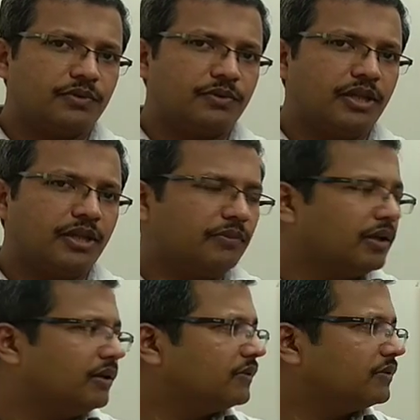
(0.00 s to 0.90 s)
Okay,
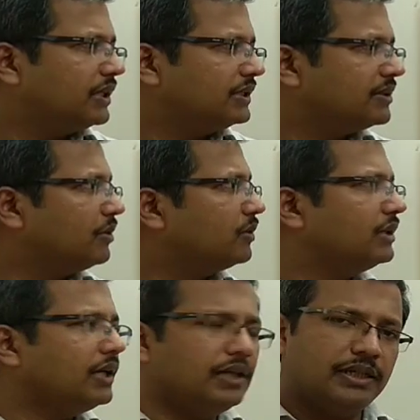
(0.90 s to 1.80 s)
so that's about
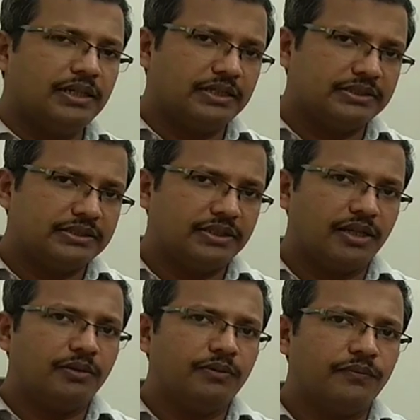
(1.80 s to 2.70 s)
the lesson
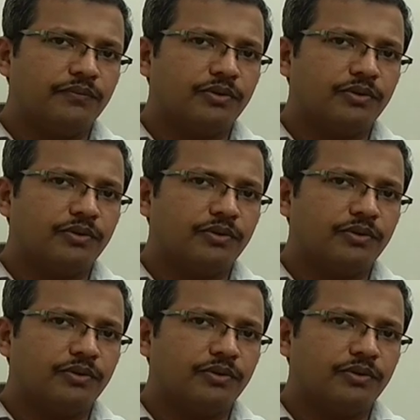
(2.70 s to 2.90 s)
now.